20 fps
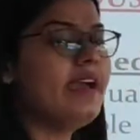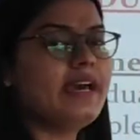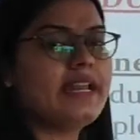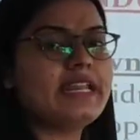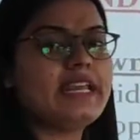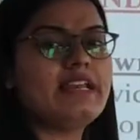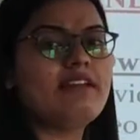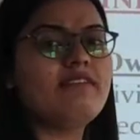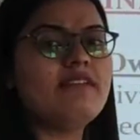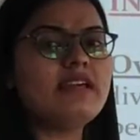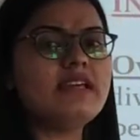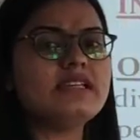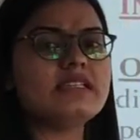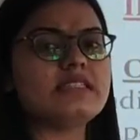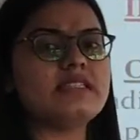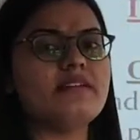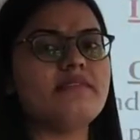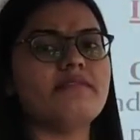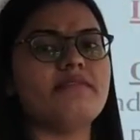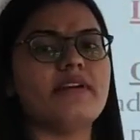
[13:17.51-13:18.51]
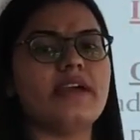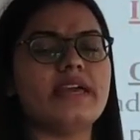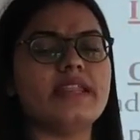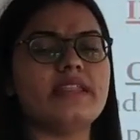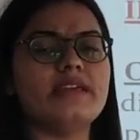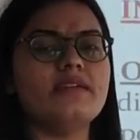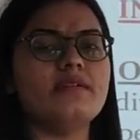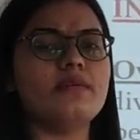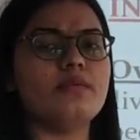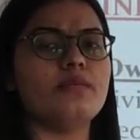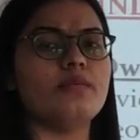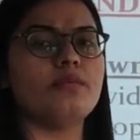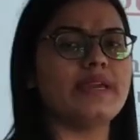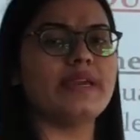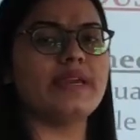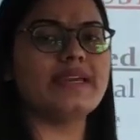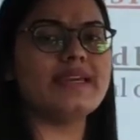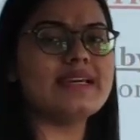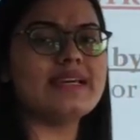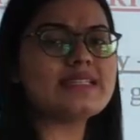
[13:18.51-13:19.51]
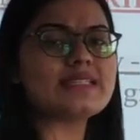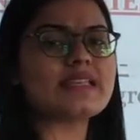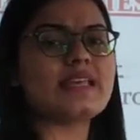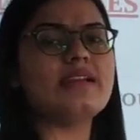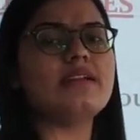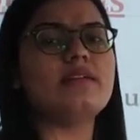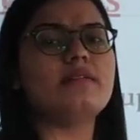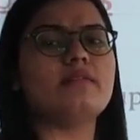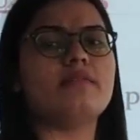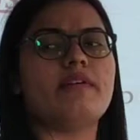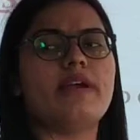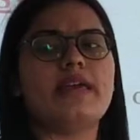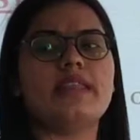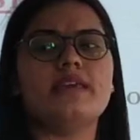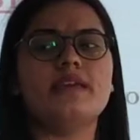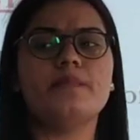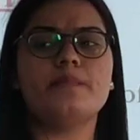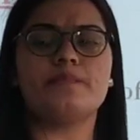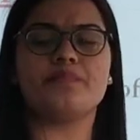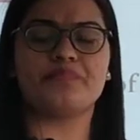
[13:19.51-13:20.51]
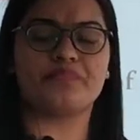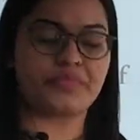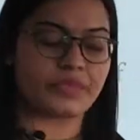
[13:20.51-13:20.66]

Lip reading: Railway is the very biggest and a very